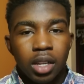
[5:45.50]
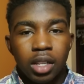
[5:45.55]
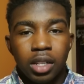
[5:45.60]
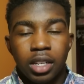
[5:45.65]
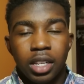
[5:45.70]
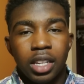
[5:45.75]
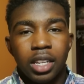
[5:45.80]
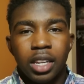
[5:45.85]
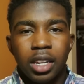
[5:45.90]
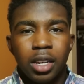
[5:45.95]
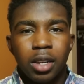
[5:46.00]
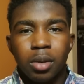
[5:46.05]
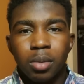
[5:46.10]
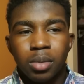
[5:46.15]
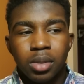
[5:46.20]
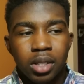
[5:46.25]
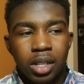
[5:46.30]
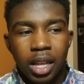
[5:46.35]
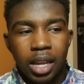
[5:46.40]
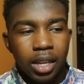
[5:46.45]

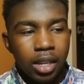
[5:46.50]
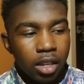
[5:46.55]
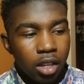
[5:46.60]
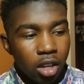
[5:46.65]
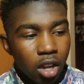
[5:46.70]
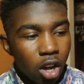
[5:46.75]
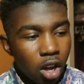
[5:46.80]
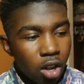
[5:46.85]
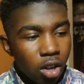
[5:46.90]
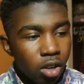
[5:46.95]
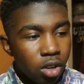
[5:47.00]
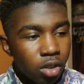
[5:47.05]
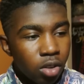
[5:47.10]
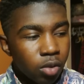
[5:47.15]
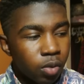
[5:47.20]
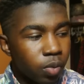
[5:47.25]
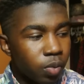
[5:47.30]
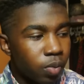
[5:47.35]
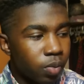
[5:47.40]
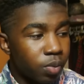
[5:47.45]
DMs, like,
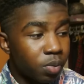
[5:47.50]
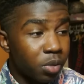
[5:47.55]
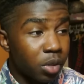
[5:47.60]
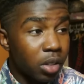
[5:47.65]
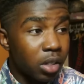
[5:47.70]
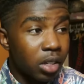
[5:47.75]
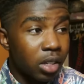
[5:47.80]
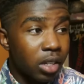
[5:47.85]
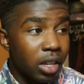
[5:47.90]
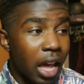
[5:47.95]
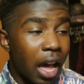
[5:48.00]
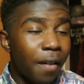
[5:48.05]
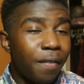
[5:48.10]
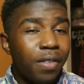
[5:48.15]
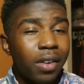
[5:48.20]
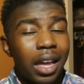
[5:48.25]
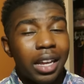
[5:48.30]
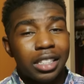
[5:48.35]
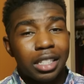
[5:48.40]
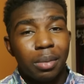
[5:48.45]
y'all, I
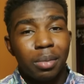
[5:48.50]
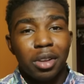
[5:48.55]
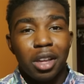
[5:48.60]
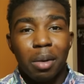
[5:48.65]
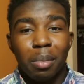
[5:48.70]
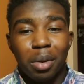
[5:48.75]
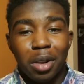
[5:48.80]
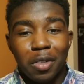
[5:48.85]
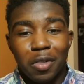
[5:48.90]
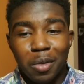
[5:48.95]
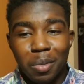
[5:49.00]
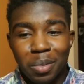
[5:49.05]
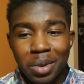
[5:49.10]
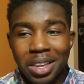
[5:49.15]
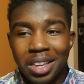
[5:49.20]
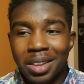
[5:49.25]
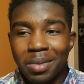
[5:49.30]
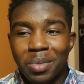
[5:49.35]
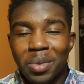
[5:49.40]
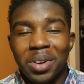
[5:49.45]
feel like some of y'all believe in
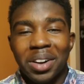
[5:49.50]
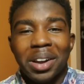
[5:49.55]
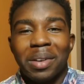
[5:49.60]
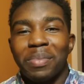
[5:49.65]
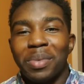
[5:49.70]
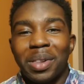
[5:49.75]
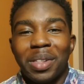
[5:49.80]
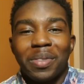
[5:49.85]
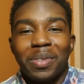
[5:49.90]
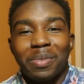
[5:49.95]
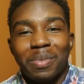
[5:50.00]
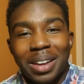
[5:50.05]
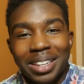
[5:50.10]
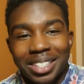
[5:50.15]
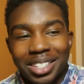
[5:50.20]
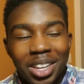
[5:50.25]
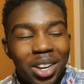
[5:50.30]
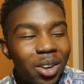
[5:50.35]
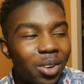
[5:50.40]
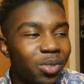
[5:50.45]
me more than I believe in
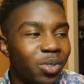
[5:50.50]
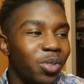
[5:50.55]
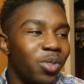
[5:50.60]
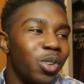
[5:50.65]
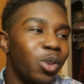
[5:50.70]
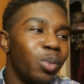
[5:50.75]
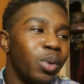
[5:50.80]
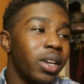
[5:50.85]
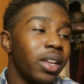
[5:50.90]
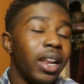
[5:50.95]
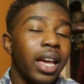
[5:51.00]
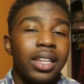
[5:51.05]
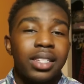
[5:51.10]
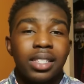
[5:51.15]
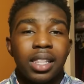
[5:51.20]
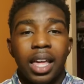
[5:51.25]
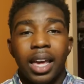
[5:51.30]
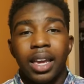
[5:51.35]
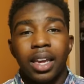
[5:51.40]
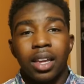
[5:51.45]
myself, you feel me? And
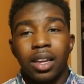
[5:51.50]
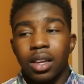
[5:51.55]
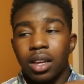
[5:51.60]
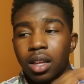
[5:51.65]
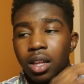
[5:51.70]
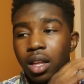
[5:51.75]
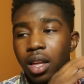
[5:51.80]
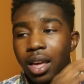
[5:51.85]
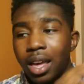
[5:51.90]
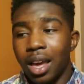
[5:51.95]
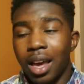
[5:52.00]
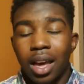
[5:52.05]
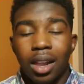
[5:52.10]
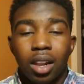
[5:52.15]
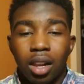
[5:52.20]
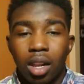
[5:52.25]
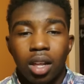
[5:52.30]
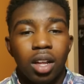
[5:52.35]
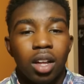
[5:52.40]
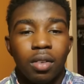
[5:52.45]
that's, like,
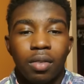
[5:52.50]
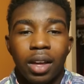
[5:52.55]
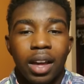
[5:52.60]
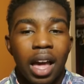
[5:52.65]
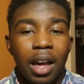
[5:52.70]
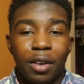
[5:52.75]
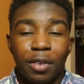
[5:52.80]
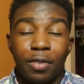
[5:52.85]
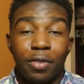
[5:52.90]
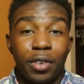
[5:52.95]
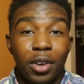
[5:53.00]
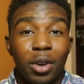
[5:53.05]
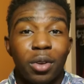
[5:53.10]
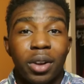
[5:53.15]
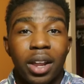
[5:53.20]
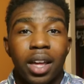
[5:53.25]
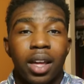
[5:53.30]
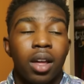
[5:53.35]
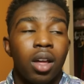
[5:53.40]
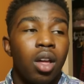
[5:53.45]
hella love. Like, I feel
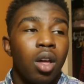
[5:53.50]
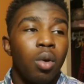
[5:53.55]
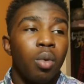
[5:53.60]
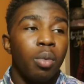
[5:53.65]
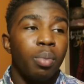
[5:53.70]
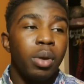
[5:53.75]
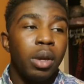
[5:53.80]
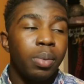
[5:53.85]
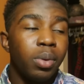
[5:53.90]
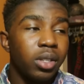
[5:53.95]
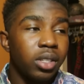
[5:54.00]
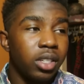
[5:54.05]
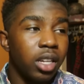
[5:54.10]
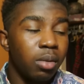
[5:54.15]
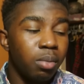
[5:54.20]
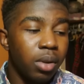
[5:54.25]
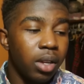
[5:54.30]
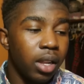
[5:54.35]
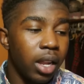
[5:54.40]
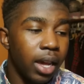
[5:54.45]
that. When people
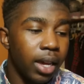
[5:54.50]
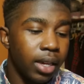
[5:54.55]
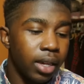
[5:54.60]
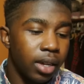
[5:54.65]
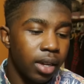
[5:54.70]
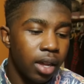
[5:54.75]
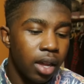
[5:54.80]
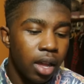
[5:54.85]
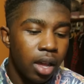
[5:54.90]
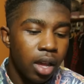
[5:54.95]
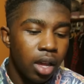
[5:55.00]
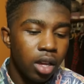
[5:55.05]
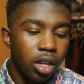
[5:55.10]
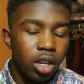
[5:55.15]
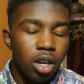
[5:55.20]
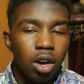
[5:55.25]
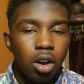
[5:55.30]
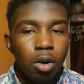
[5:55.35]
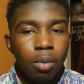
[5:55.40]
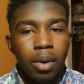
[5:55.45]
send me, like,
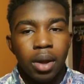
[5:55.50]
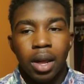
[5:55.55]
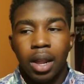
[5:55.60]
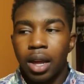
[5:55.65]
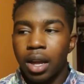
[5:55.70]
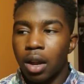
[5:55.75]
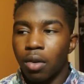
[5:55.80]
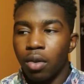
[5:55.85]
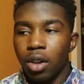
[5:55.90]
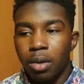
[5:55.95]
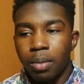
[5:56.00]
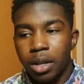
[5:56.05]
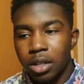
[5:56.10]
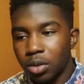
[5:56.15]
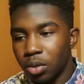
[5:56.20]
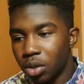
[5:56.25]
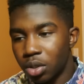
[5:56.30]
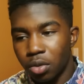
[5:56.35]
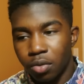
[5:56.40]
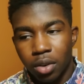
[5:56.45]
yo, man, like, I really mess
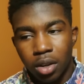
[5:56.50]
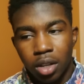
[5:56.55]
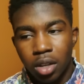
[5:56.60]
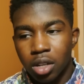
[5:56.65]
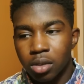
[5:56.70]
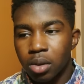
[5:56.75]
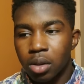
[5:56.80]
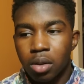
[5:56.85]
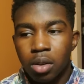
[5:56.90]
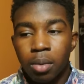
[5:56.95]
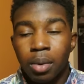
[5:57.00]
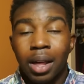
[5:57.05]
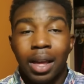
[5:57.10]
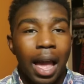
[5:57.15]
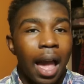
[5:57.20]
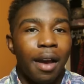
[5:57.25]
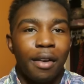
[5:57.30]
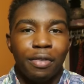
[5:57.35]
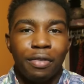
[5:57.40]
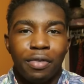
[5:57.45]
with your videos, blah, blah, blah,
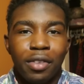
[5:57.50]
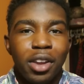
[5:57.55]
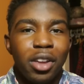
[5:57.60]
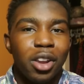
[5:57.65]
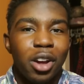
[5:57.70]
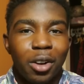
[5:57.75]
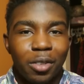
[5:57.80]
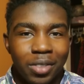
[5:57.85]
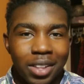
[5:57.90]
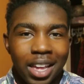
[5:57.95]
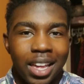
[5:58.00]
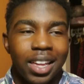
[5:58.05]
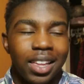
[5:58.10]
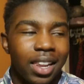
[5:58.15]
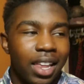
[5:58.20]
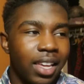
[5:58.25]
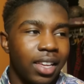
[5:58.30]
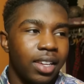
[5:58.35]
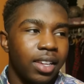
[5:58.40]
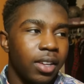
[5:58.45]
like, I feed off that.
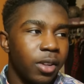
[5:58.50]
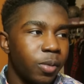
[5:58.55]
Like,